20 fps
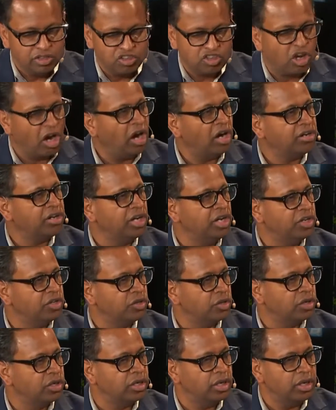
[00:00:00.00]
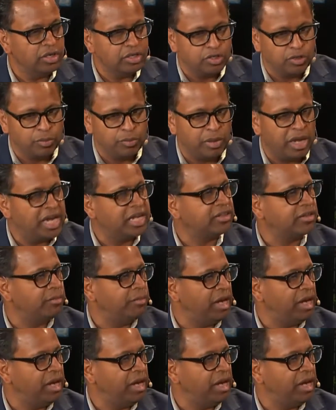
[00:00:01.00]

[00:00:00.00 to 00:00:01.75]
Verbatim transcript: chartered to, to make the